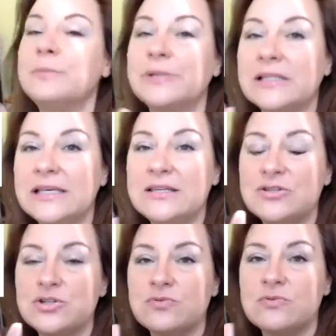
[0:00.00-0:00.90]
Please
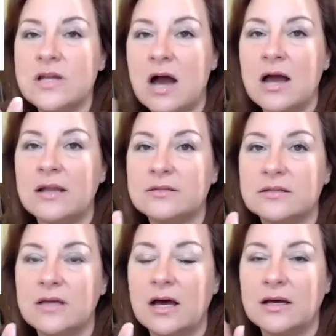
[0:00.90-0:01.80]
do not
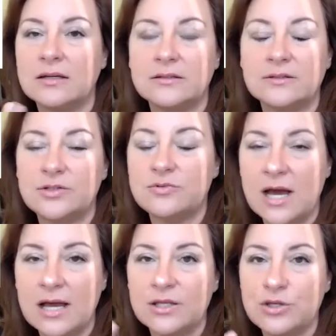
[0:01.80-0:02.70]

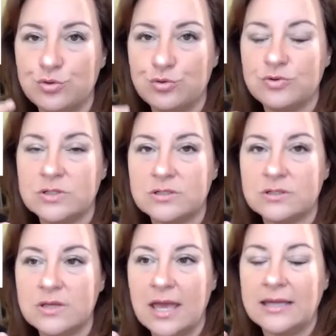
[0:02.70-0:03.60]
use
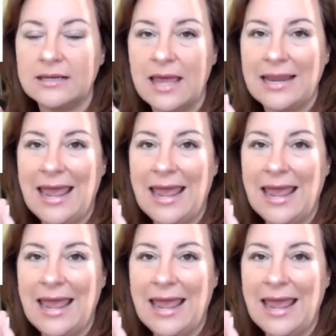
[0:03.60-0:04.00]
an